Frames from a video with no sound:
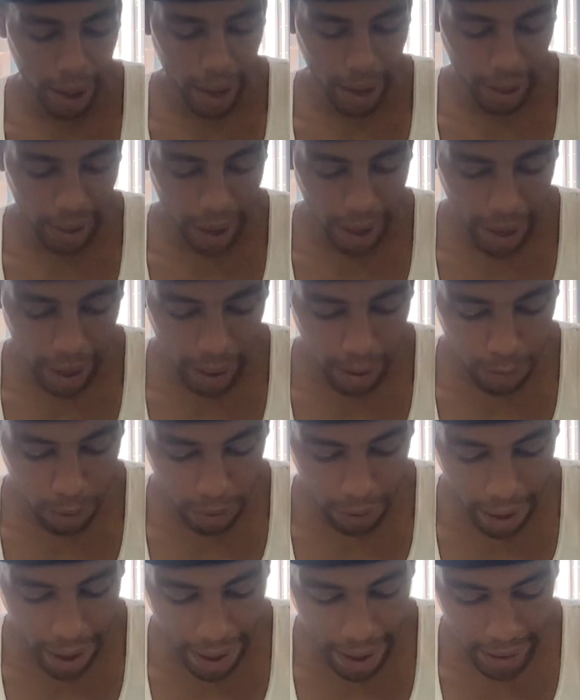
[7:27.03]
Any
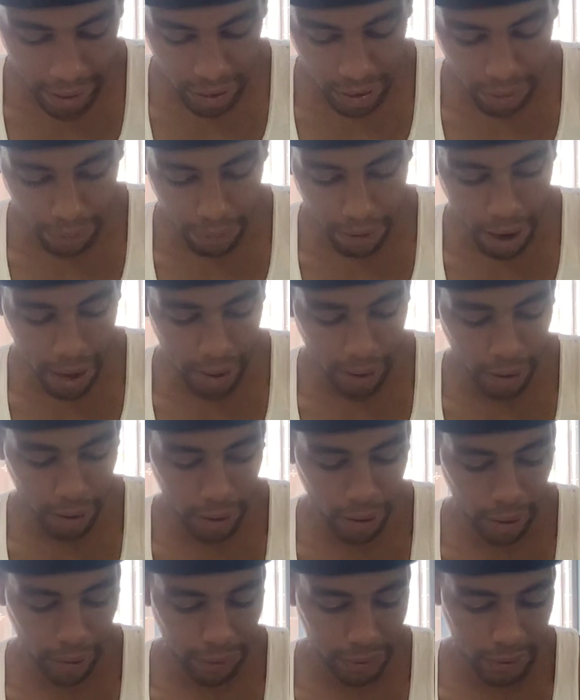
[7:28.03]
animal that has divided
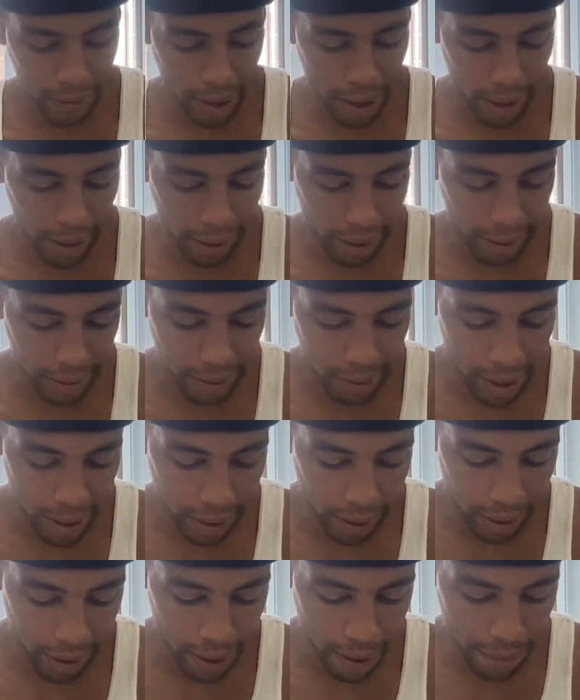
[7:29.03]
hoofs and is
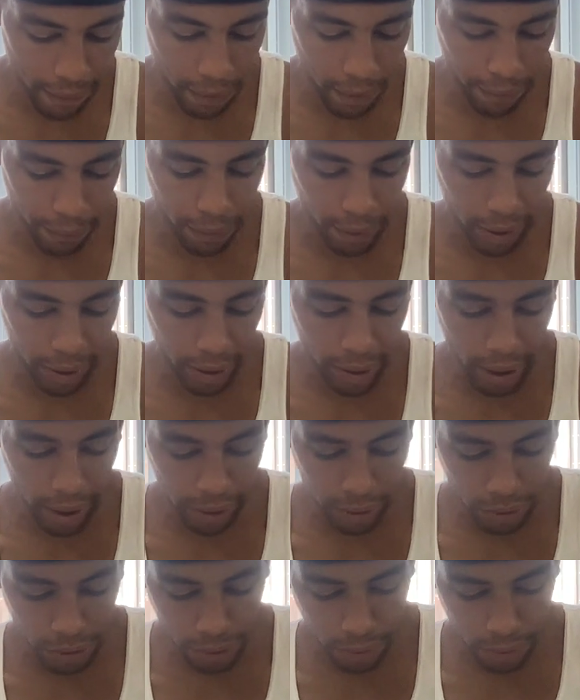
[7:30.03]
cleft footed and